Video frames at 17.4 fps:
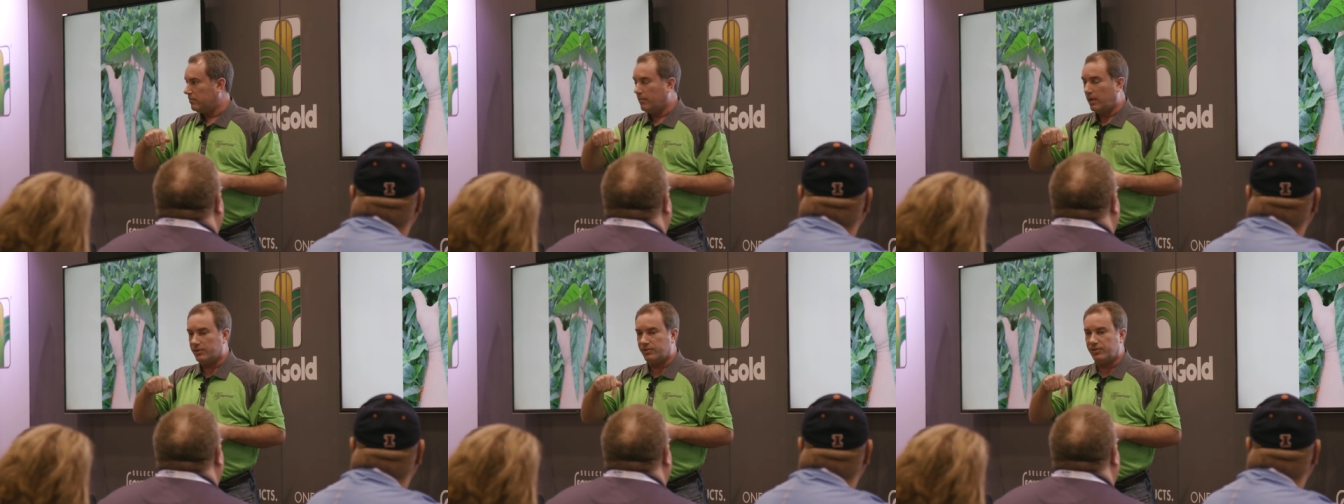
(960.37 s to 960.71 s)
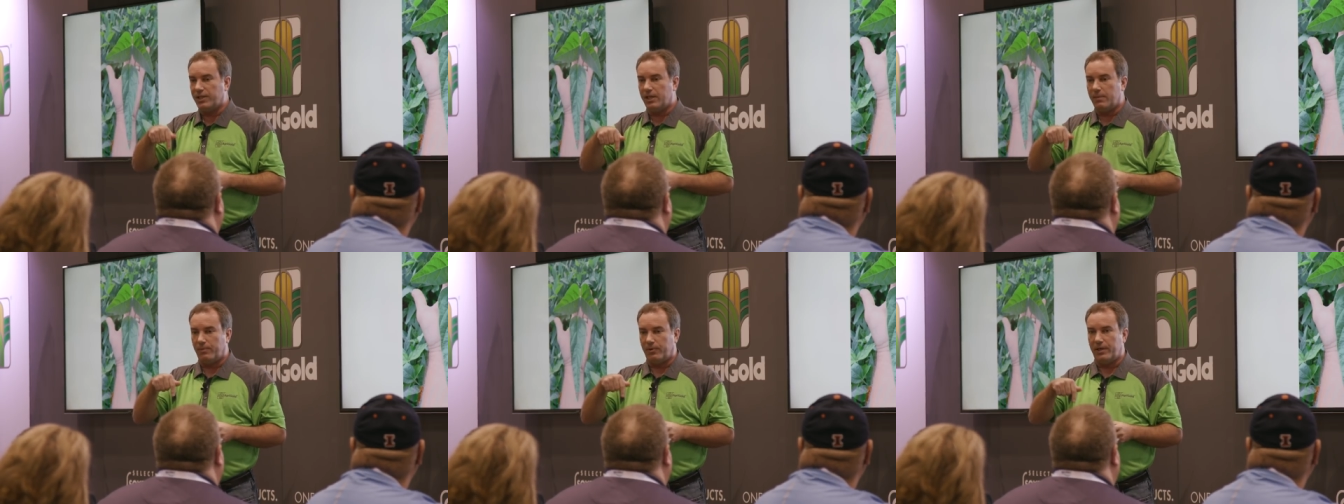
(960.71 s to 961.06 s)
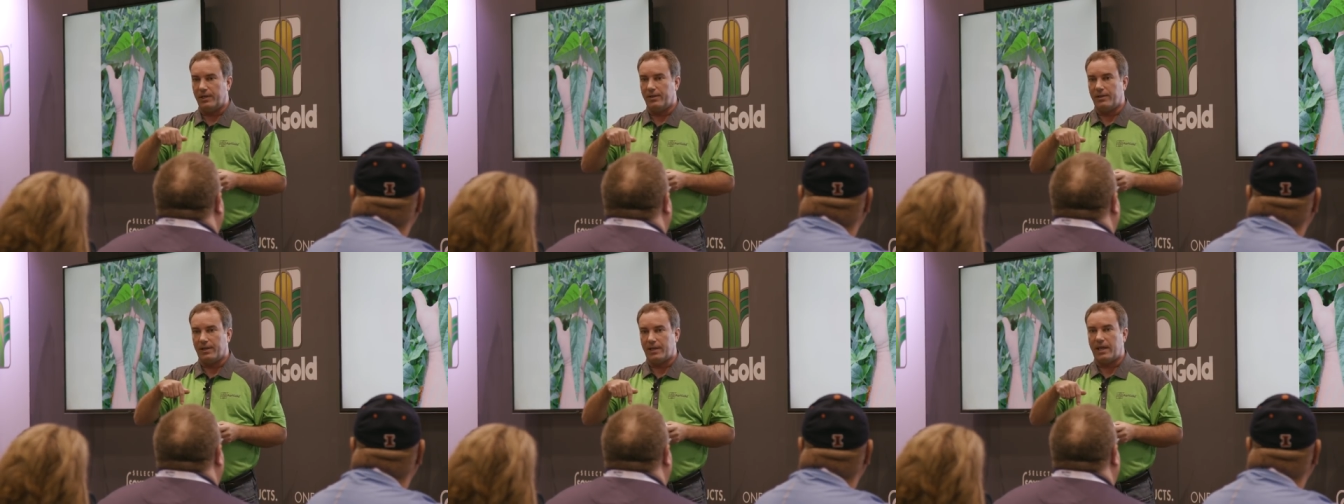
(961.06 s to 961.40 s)
much deeper
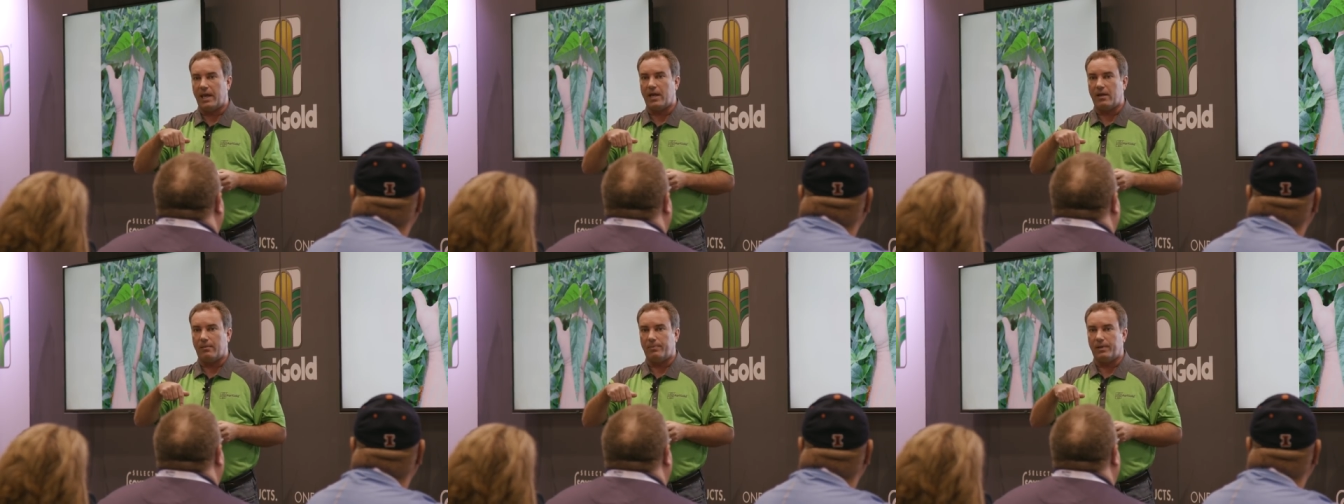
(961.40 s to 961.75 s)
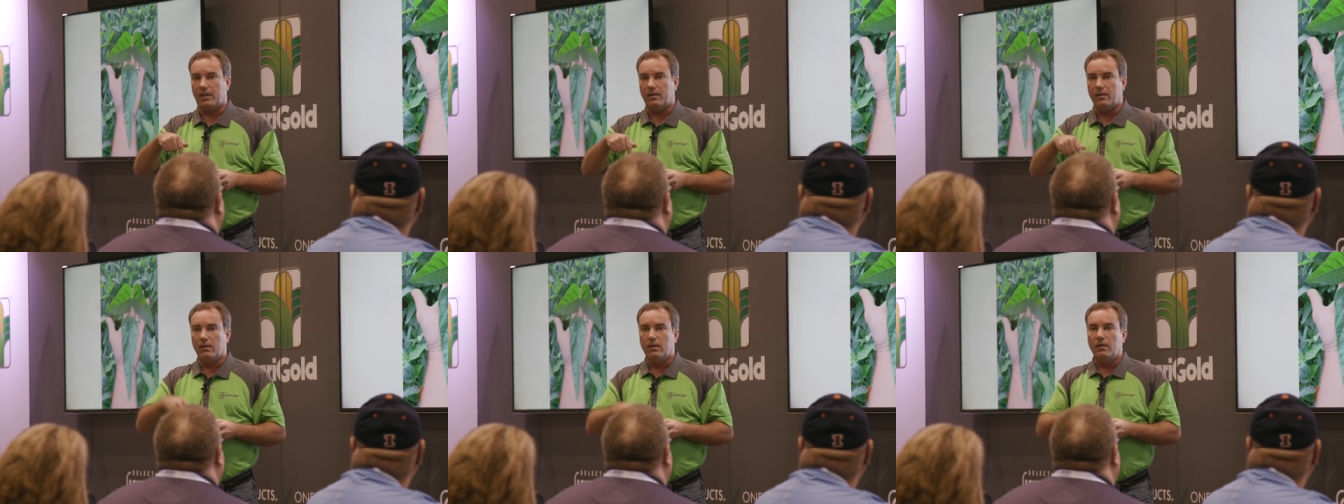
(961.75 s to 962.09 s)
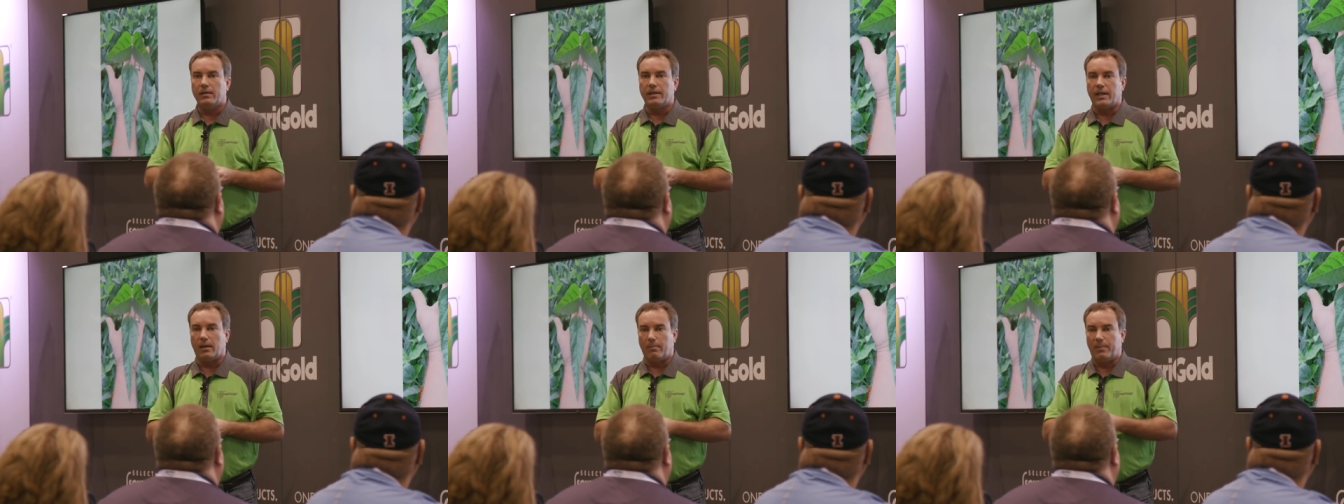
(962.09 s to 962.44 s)
into the canopy
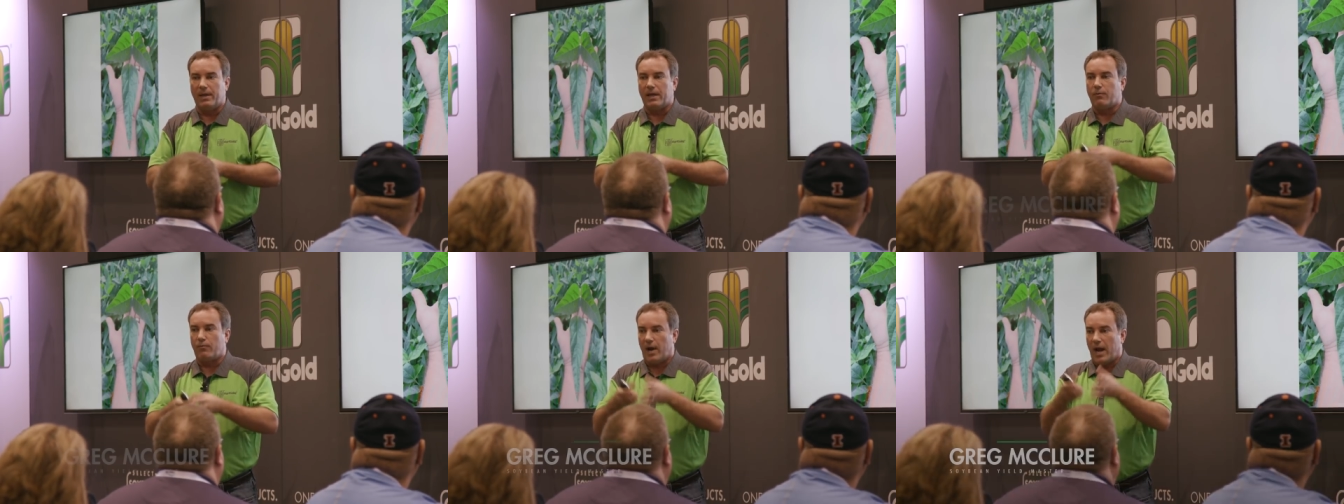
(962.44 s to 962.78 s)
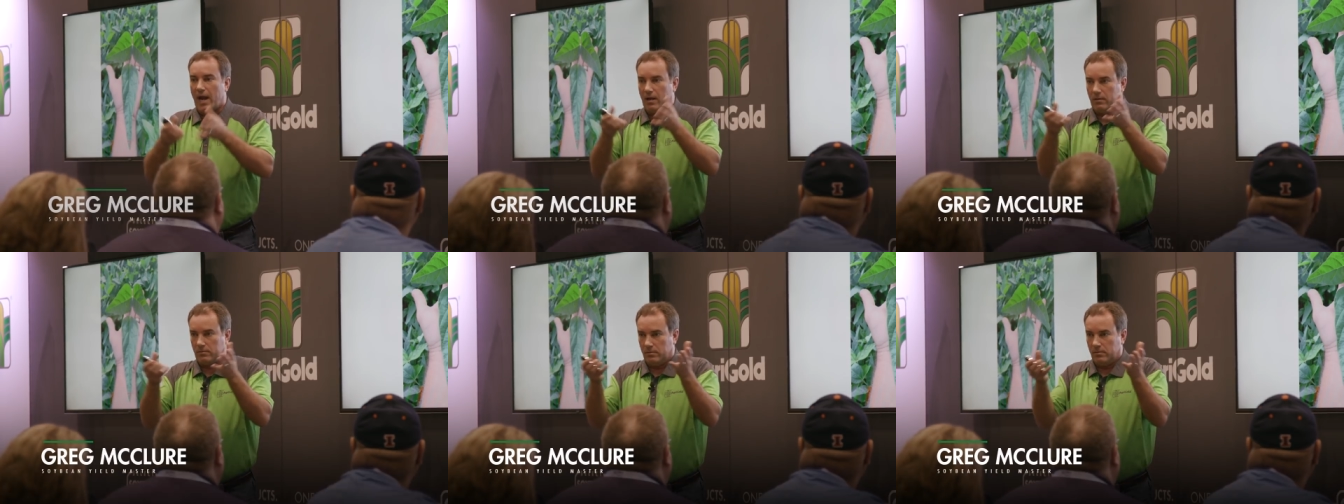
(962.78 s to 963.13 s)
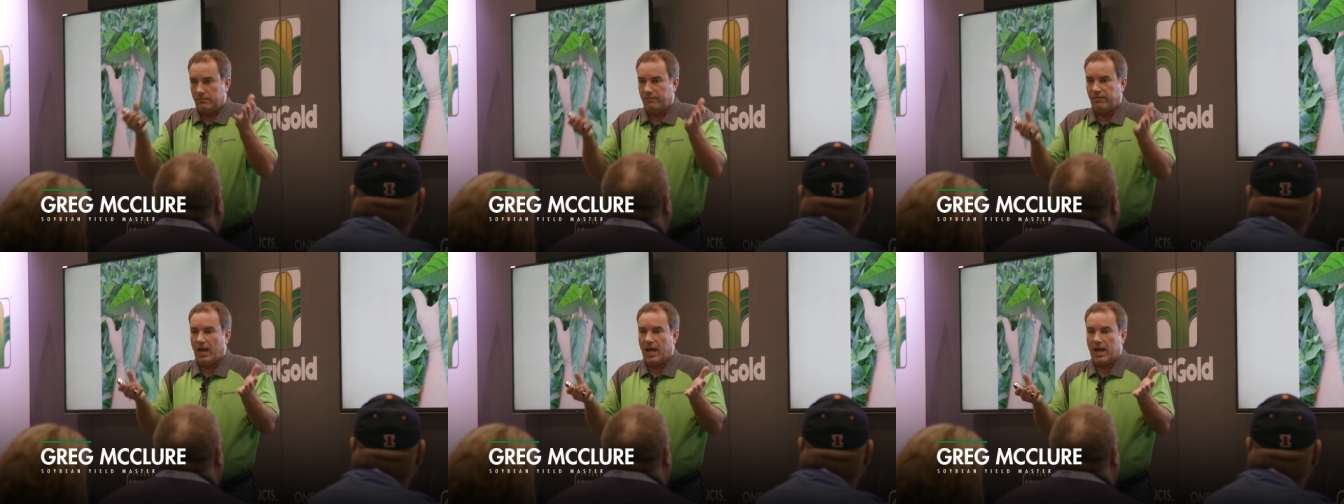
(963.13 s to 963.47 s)
than a big round
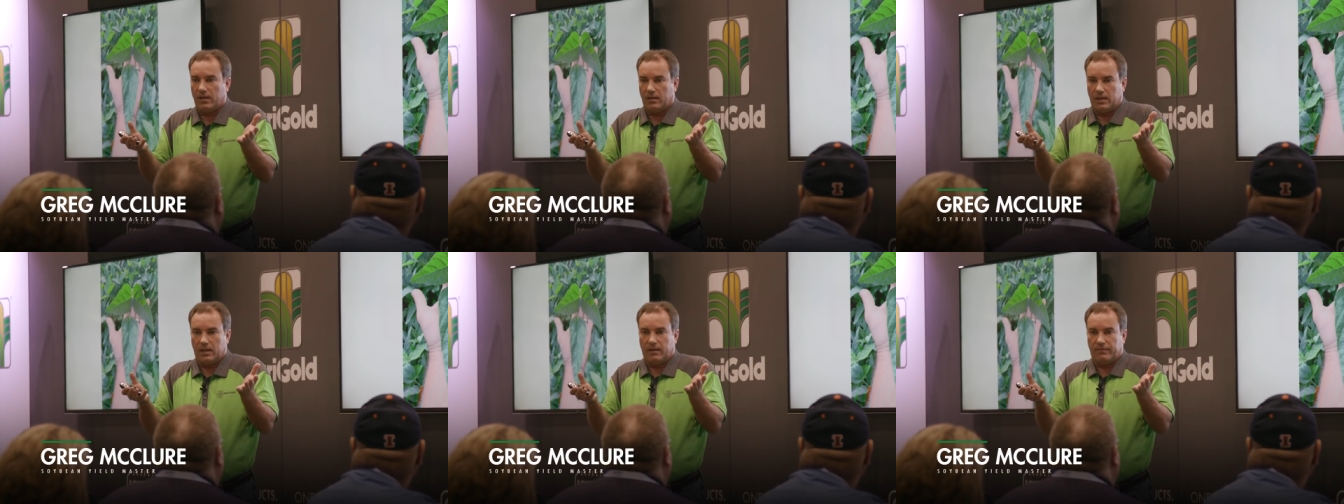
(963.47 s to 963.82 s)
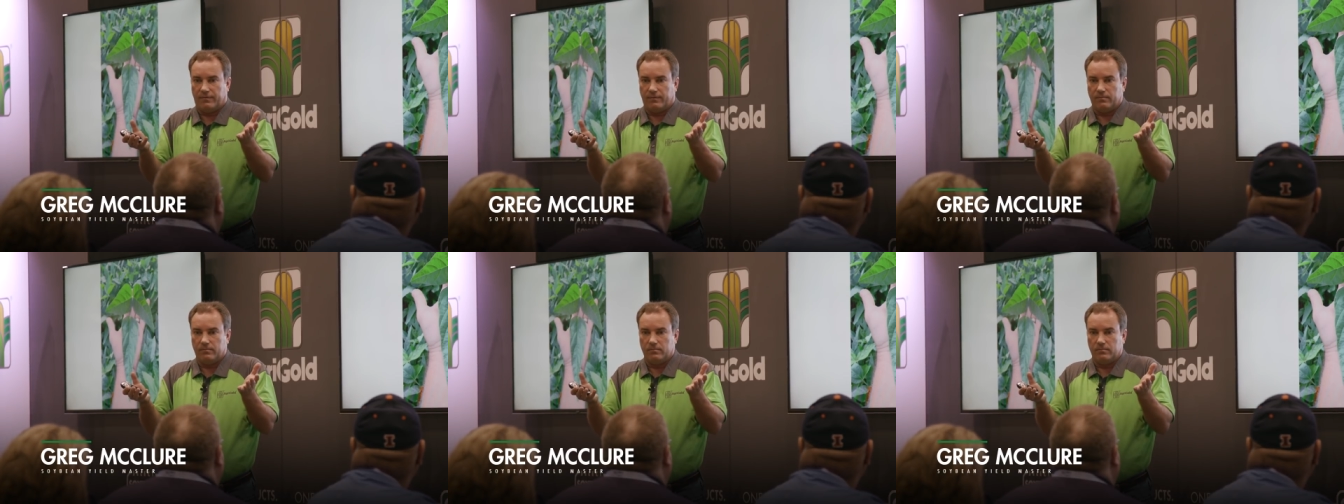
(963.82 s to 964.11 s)
flat leaf.